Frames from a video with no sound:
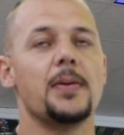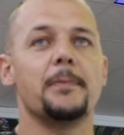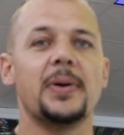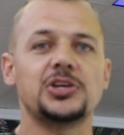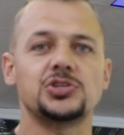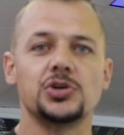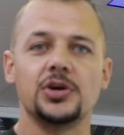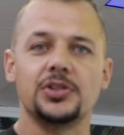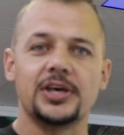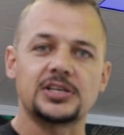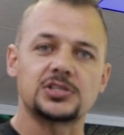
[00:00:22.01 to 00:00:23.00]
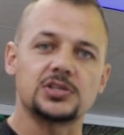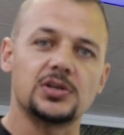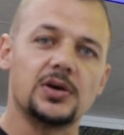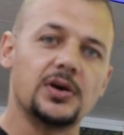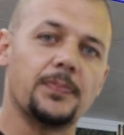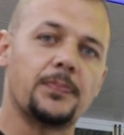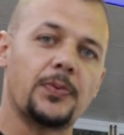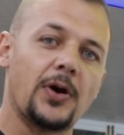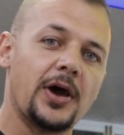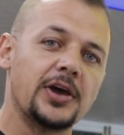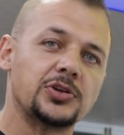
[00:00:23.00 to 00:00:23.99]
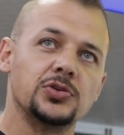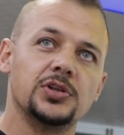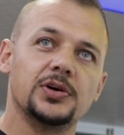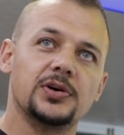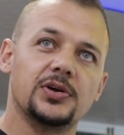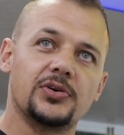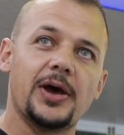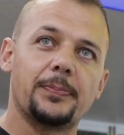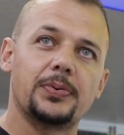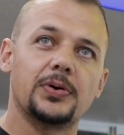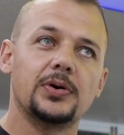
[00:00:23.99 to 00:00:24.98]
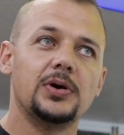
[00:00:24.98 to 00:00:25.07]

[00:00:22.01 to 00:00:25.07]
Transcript: make sure that prior to the wrap